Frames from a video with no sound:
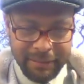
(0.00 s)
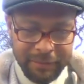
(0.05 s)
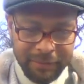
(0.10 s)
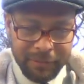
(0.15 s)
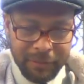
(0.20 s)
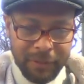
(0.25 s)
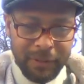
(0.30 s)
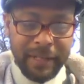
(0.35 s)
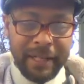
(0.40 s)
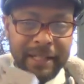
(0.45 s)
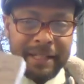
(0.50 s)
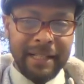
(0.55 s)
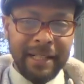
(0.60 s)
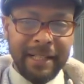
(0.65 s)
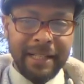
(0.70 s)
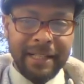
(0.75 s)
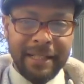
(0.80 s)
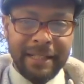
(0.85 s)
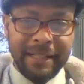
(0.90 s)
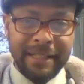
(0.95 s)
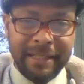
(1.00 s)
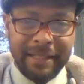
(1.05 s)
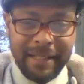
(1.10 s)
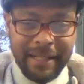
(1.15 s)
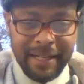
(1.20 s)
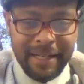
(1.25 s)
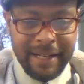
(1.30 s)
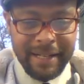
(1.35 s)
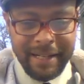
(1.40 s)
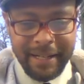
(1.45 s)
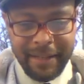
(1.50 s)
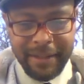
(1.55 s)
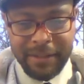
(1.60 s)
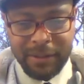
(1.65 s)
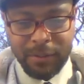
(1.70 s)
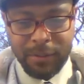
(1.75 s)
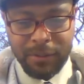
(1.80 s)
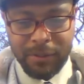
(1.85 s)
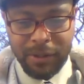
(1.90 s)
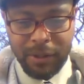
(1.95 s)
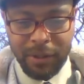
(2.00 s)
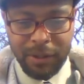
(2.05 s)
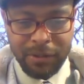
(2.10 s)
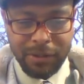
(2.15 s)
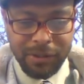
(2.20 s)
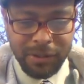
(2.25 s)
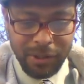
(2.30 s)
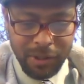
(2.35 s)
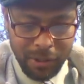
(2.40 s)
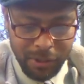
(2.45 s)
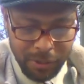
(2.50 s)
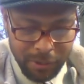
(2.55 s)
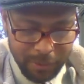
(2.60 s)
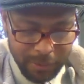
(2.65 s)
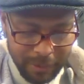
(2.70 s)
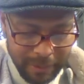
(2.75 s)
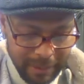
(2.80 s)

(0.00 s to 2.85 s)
for it. This was also